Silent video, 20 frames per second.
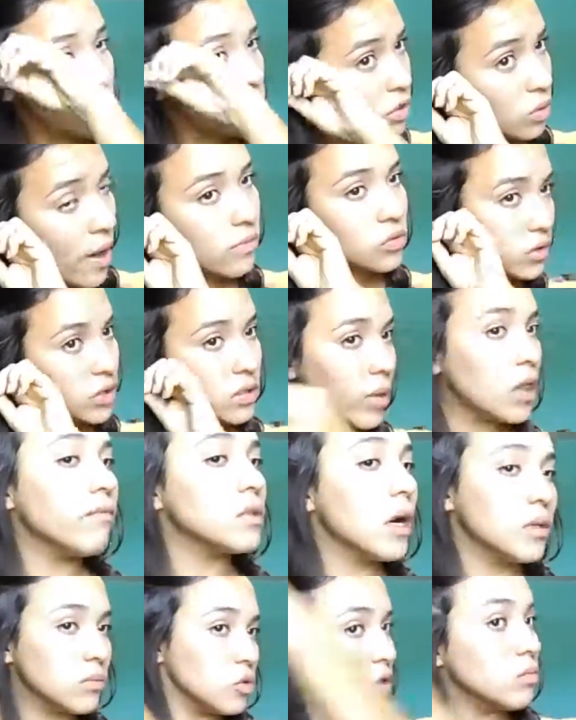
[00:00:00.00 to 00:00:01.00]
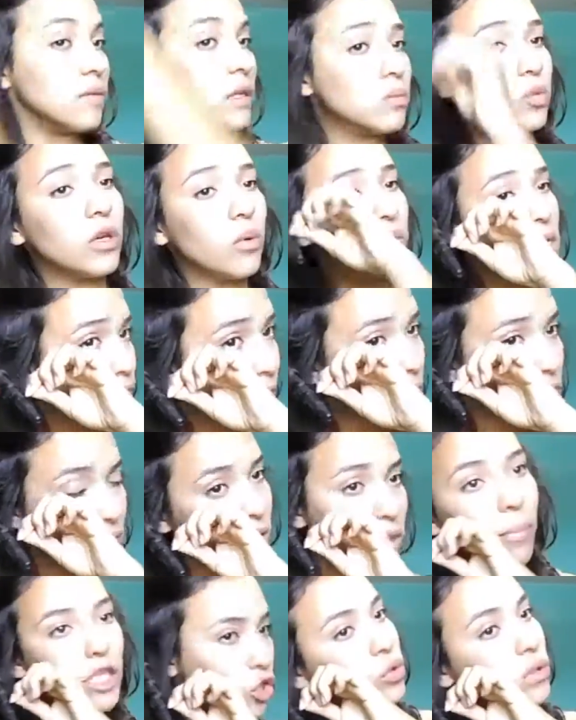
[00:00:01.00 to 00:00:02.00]
they kind of look awkward because they're
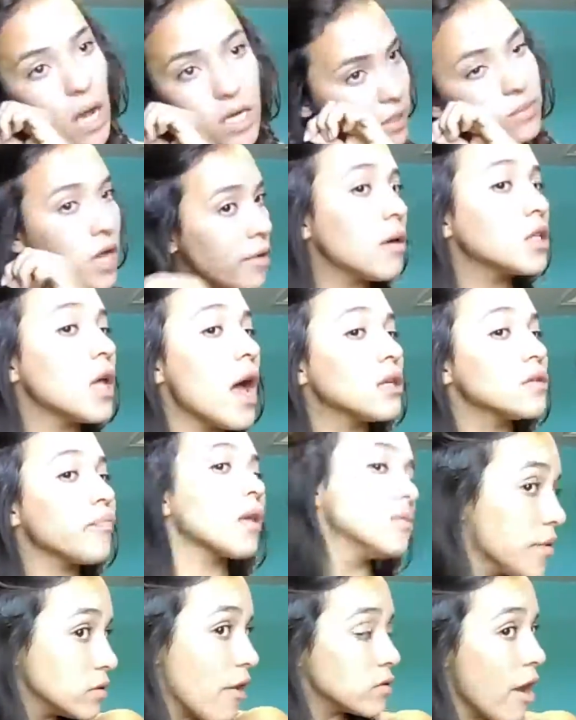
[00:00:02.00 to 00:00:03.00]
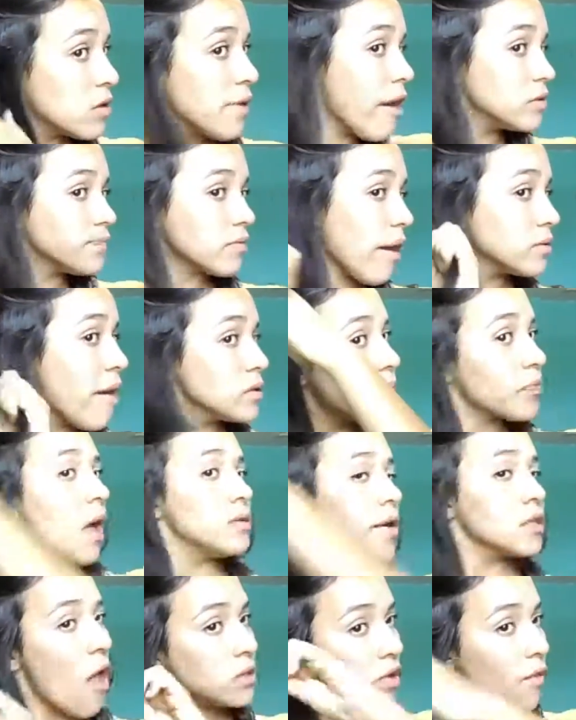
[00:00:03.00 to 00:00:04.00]
straight compared to the curly hair,
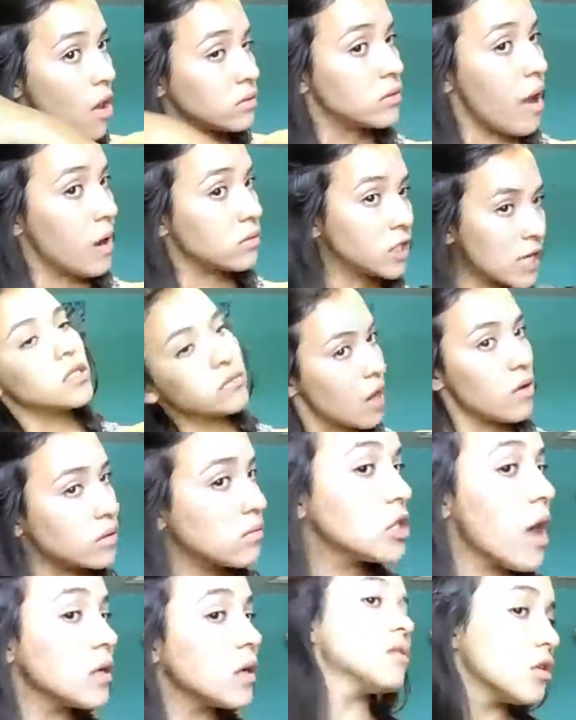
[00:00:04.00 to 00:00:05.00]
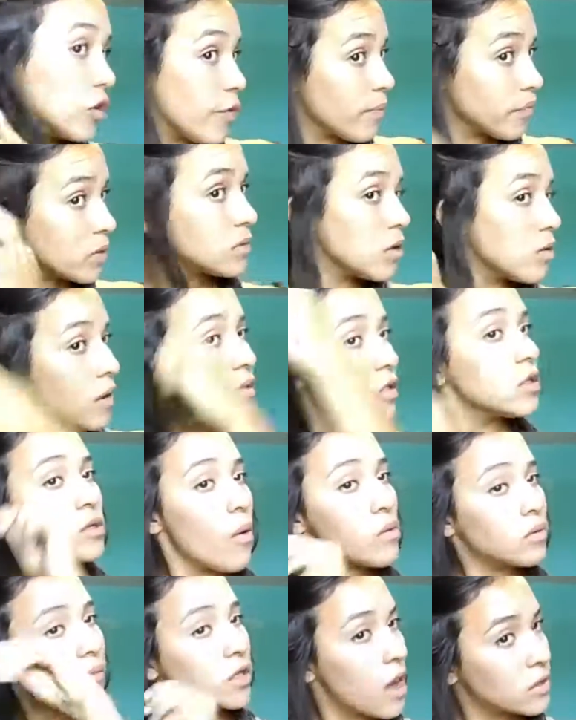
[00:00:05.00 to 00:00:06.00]
but just remember to curl those pieces
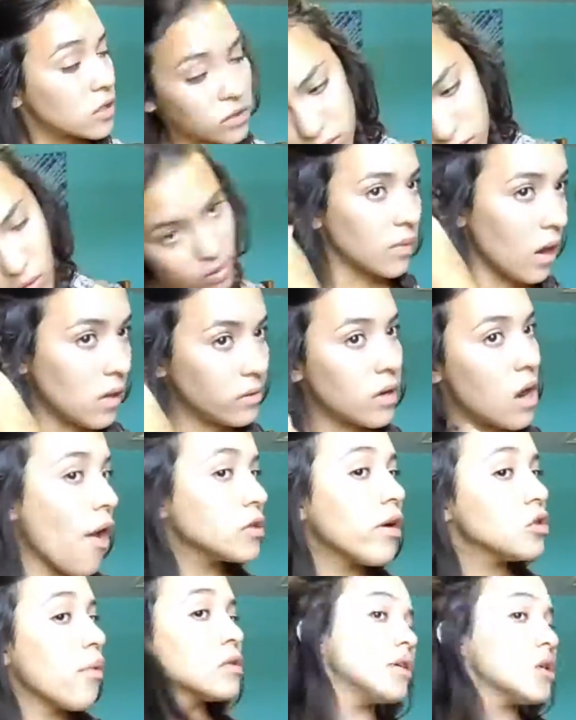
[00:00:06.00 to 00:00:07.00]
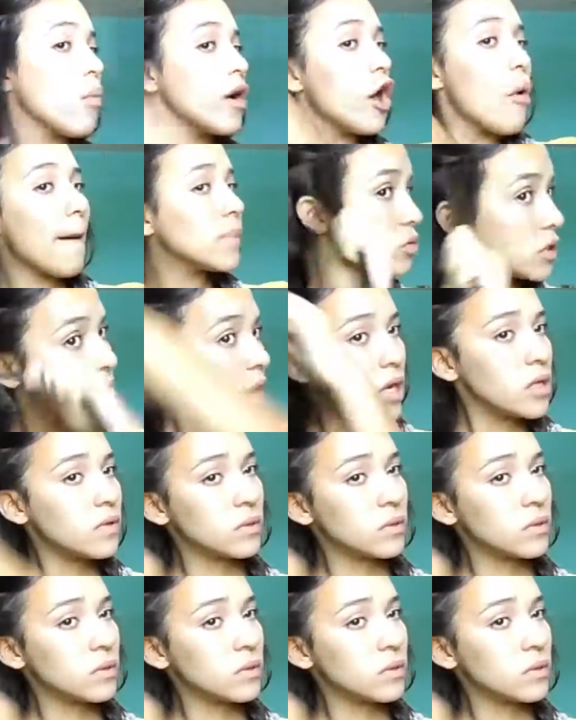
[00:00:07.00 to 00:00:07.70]
if you decide to curl your hair.